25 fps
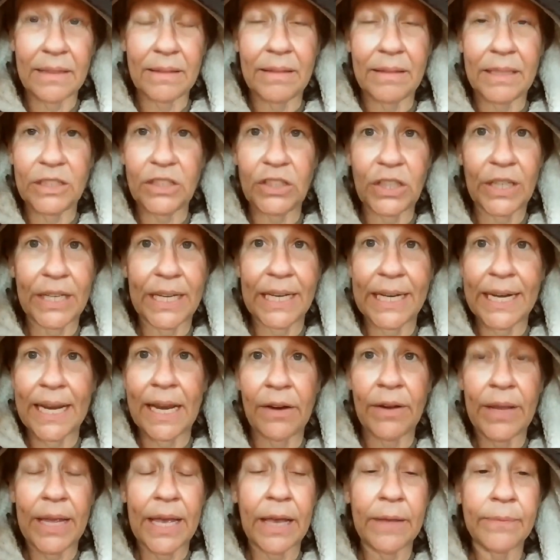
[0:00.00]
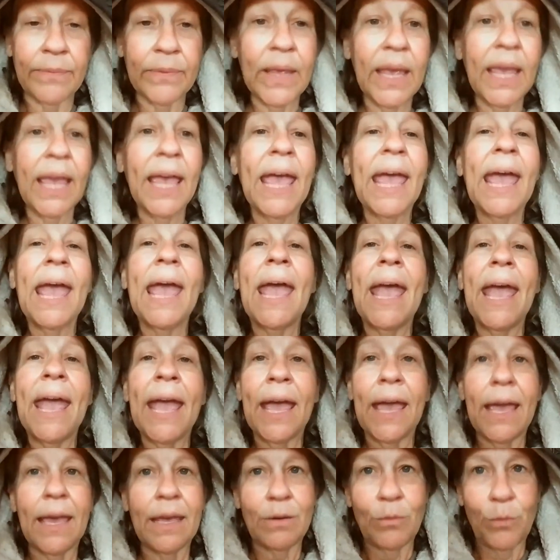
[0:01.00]
the chicken area
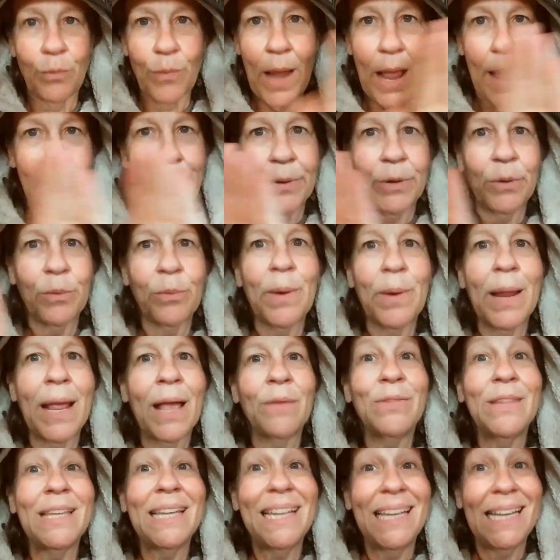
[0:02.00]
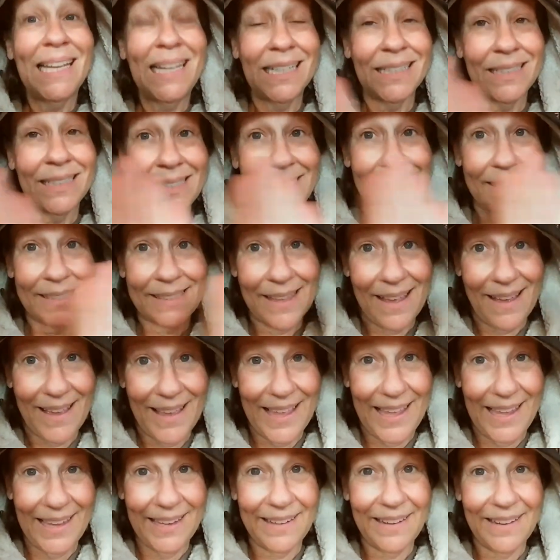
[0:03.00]
and wrap it around the
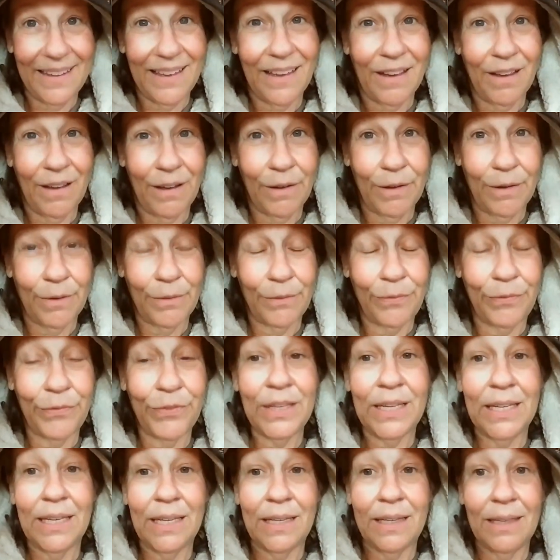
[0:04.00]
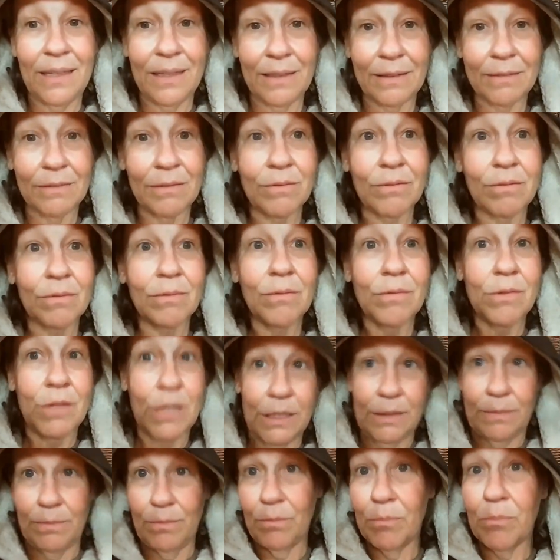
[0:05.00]
inside of
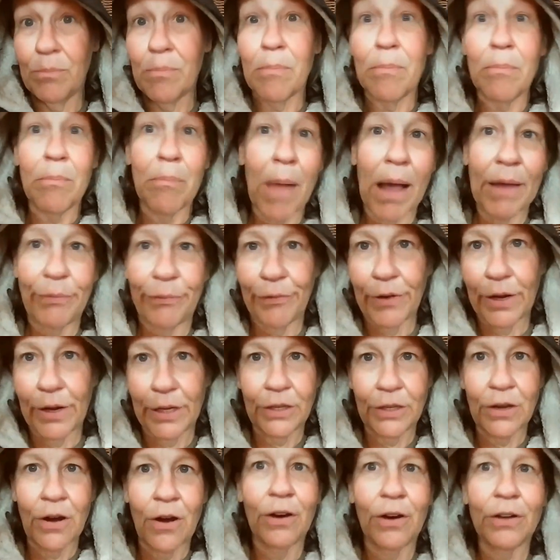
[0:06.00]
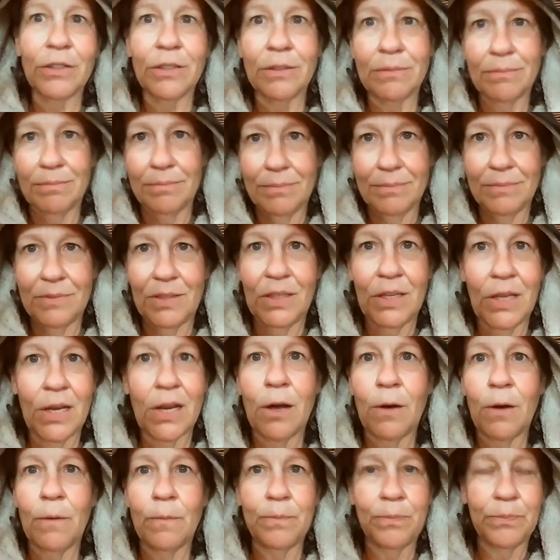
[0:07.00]
my front yard, you
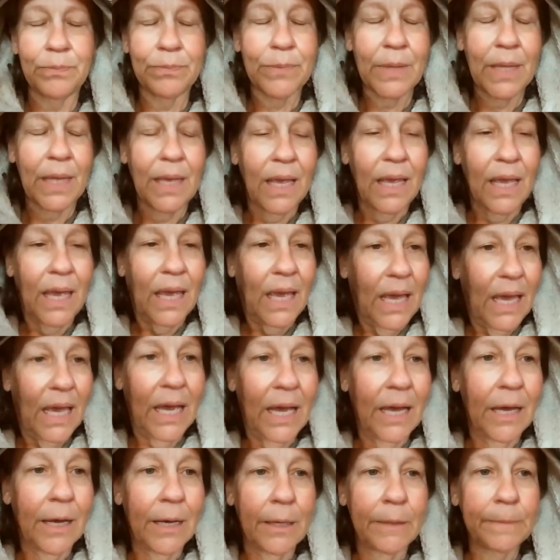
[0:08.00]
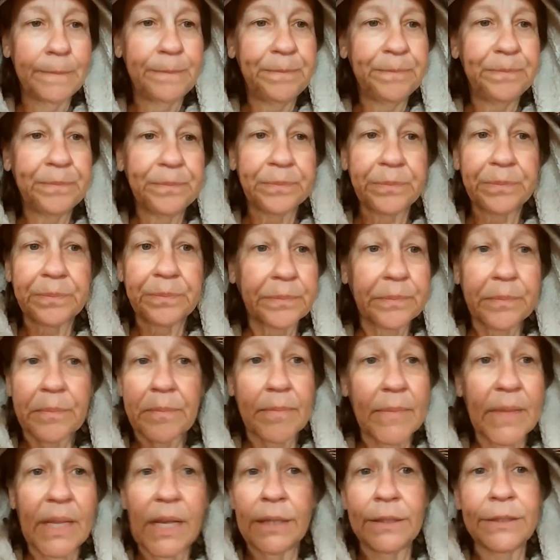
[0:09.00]
know,
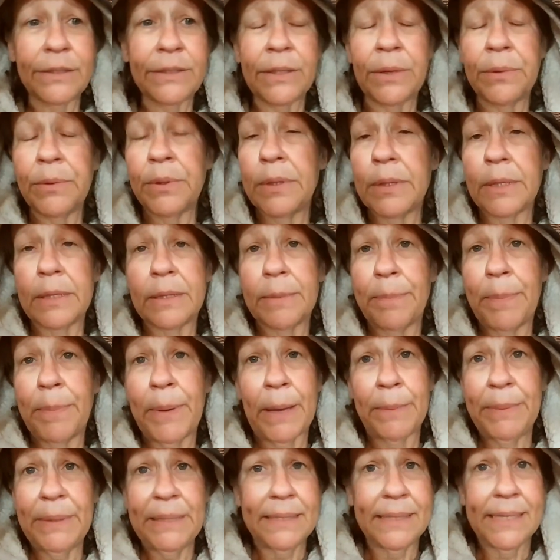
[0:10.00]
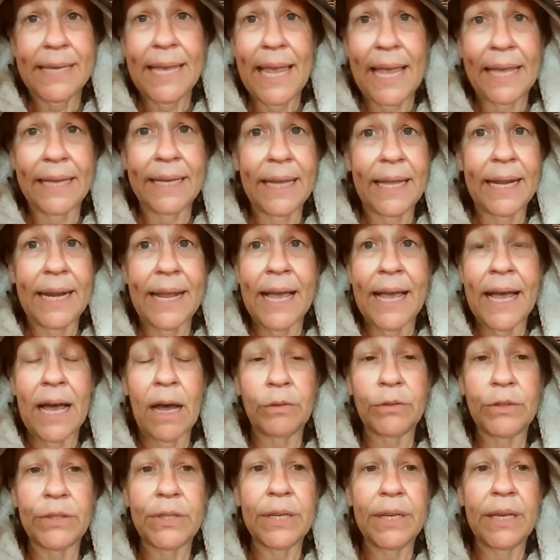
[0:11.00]
so that the puppies can't get
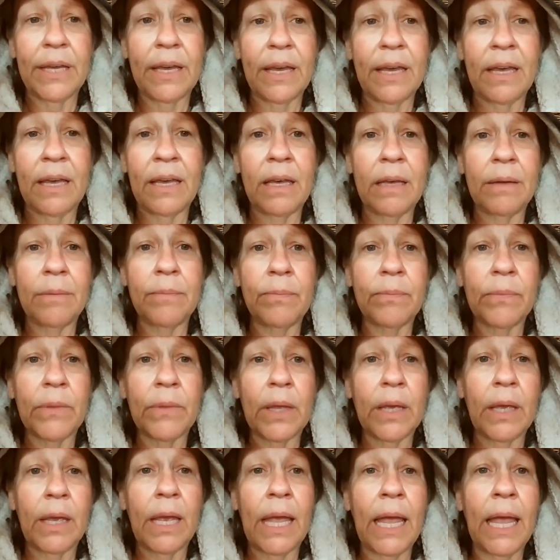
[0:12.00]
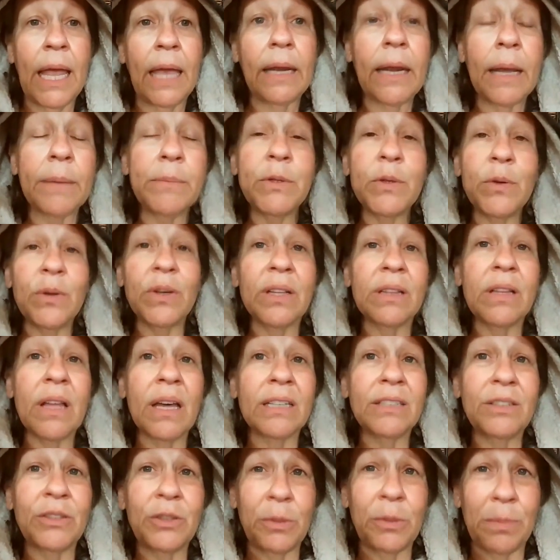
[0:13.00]
out. And I'm doing a
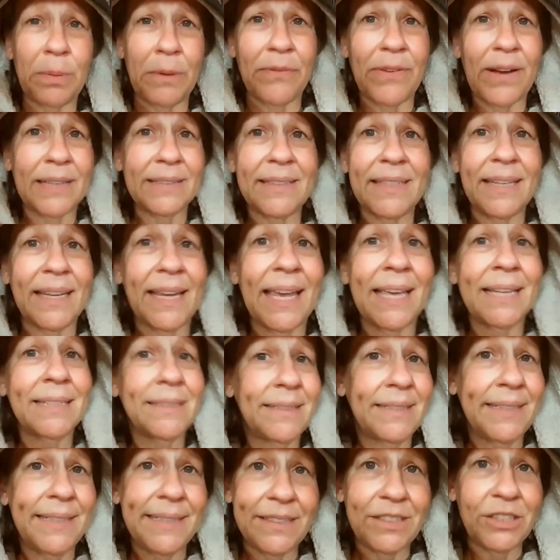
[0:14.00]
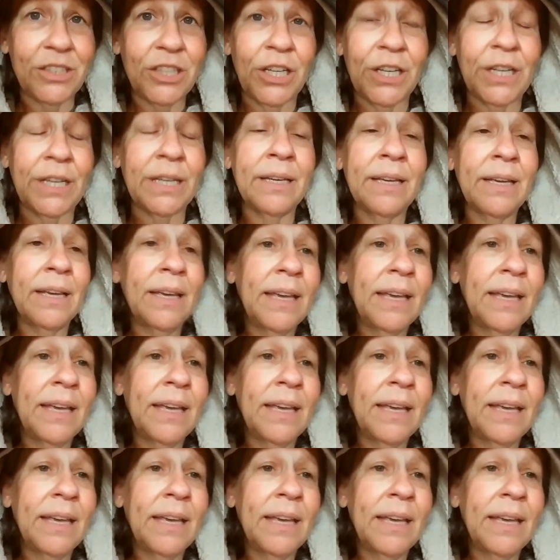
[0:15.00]
lot of supervising and teaching,